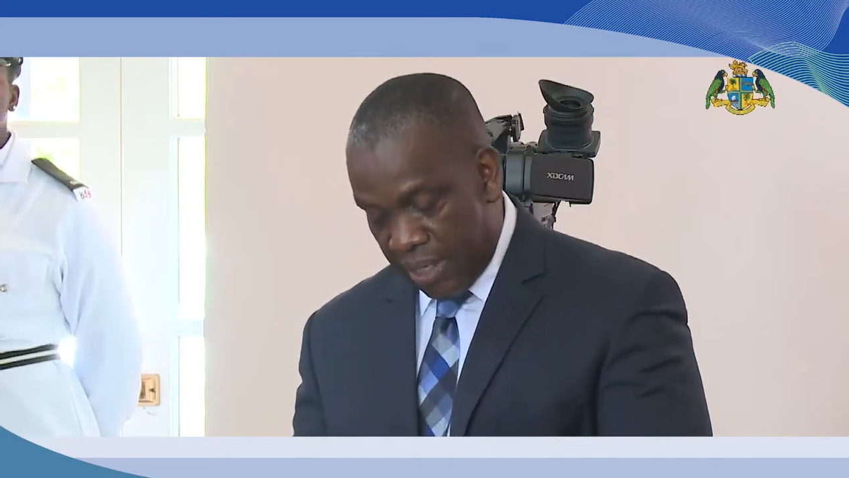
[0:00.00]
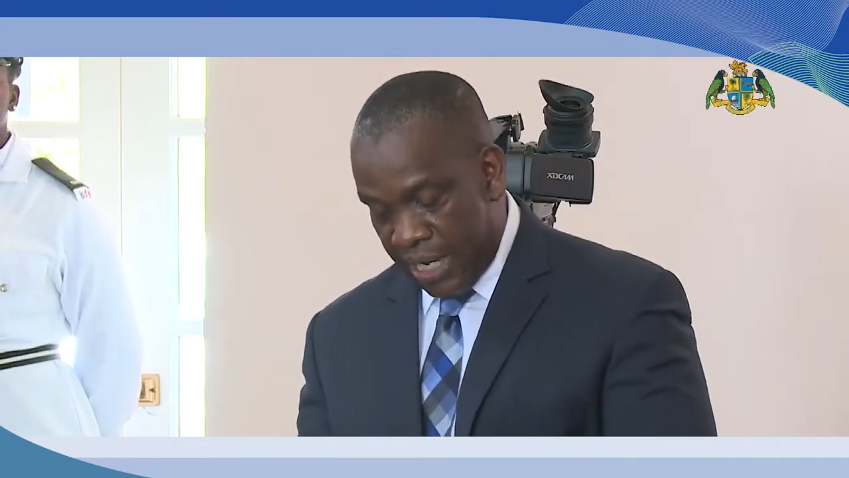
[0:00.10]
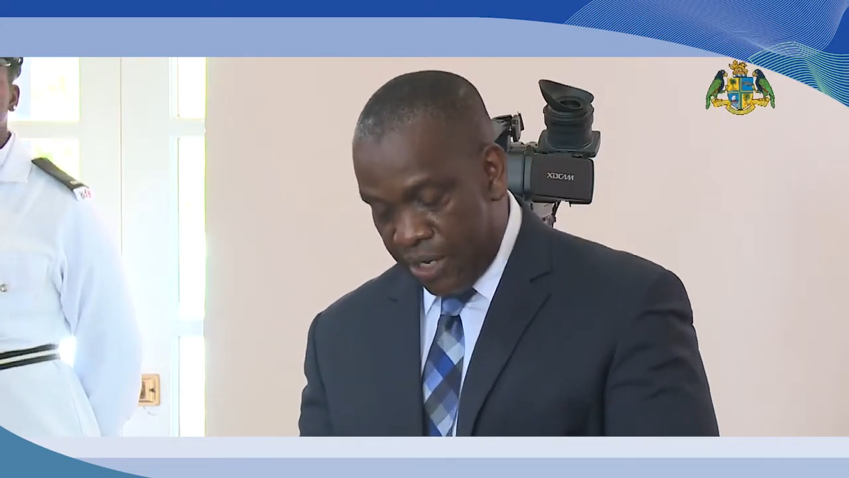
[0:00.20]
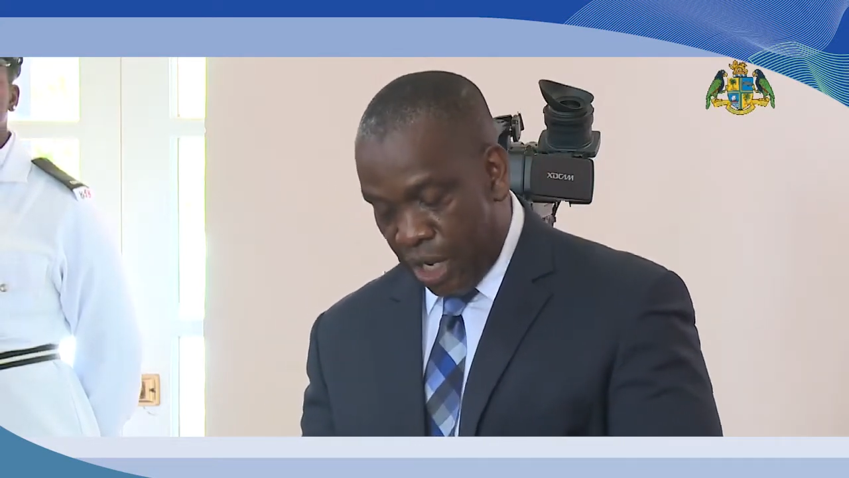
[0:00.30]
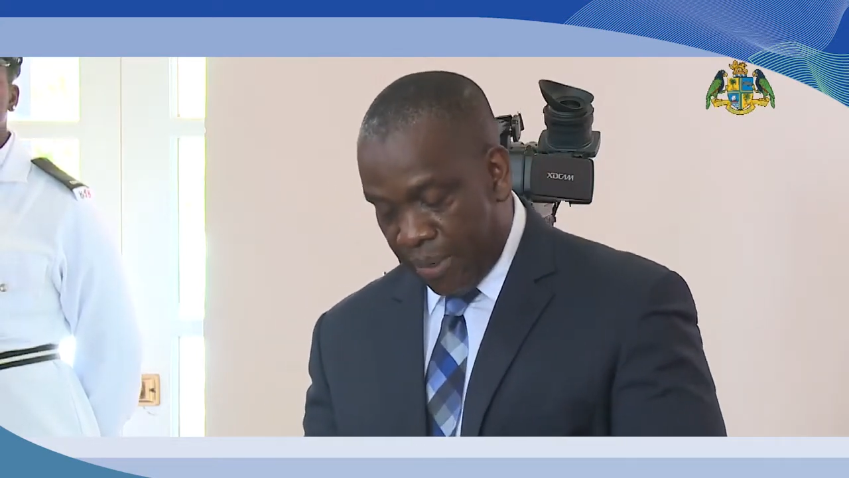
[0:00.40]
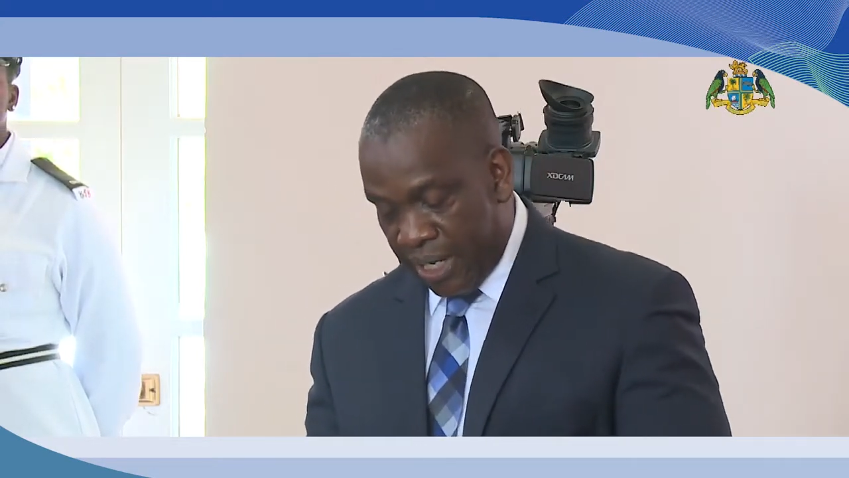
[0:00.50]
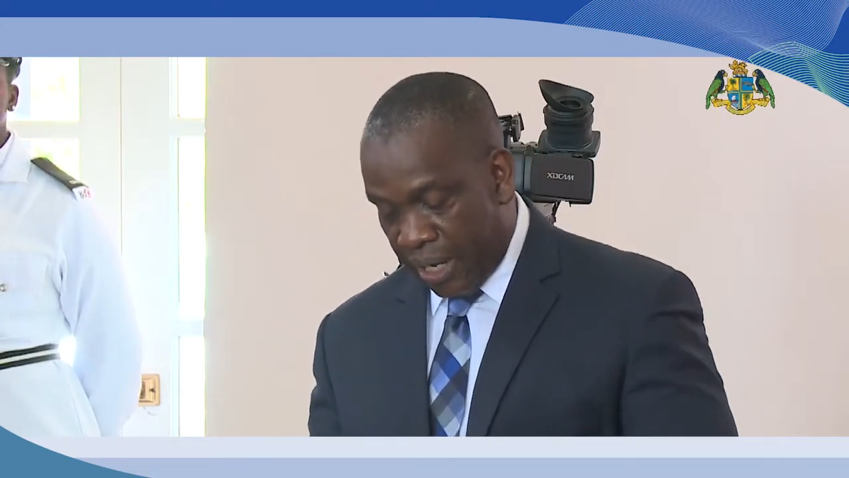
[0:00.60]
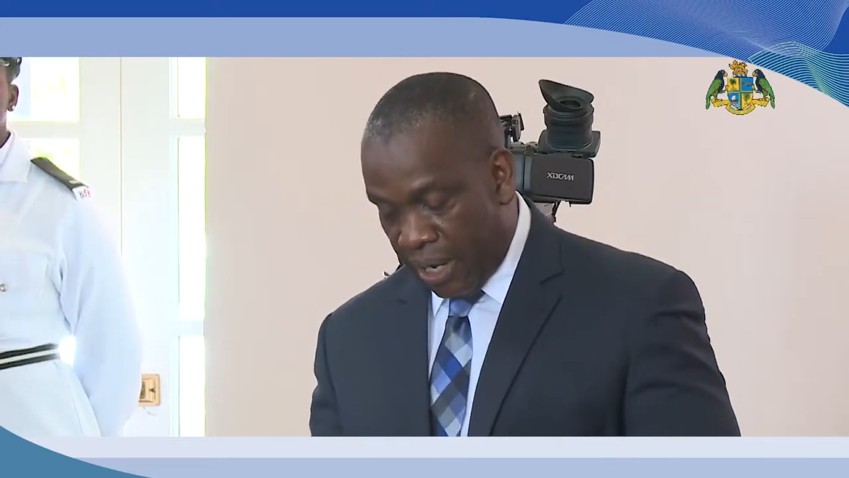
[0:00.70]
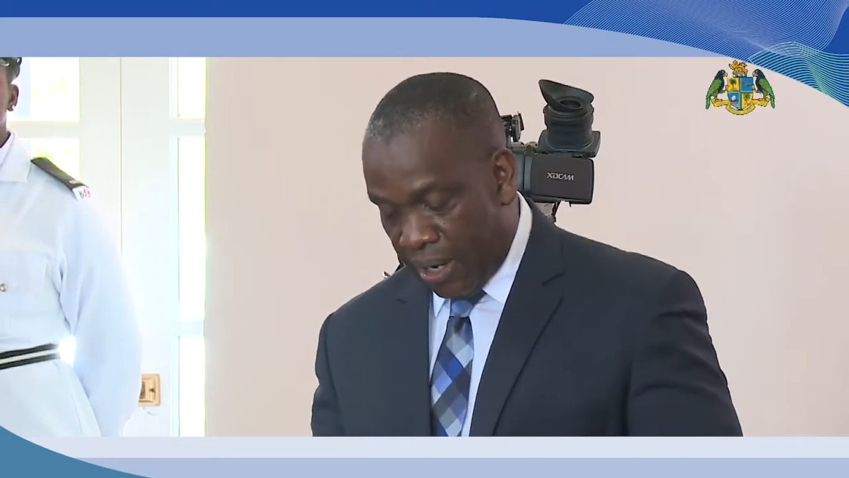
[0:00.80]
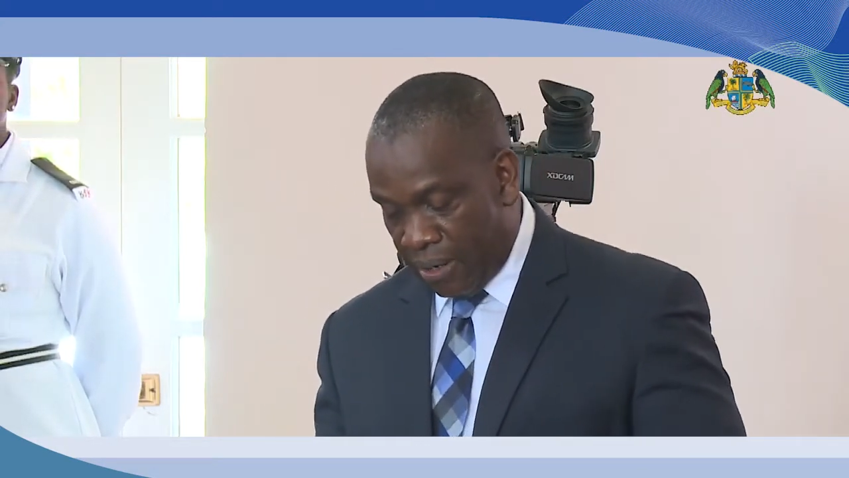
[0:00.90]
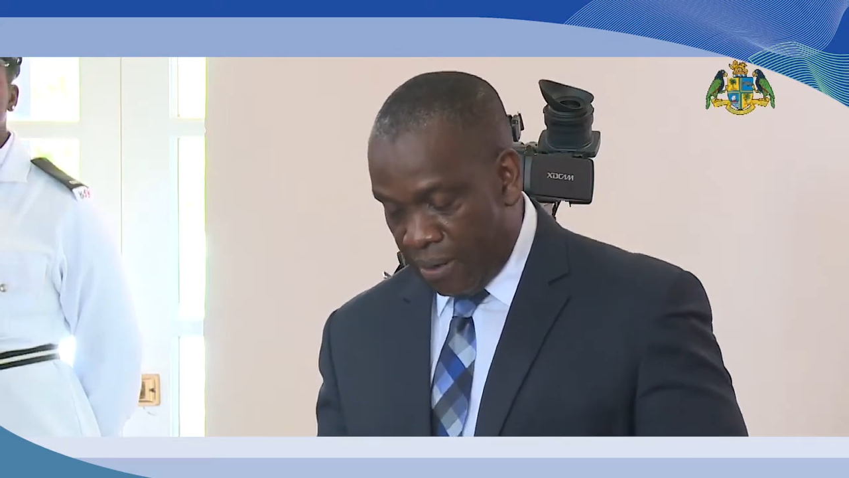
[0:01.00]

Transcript: in Dominica